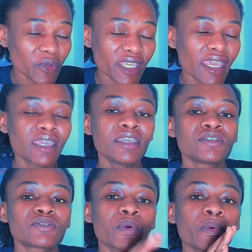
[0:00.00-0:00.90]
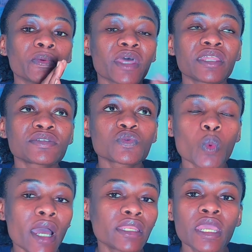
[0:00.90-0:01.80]
Okay, so that is
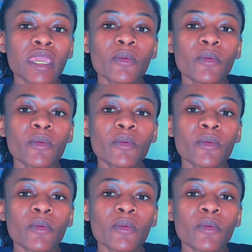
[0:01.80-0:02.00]
one.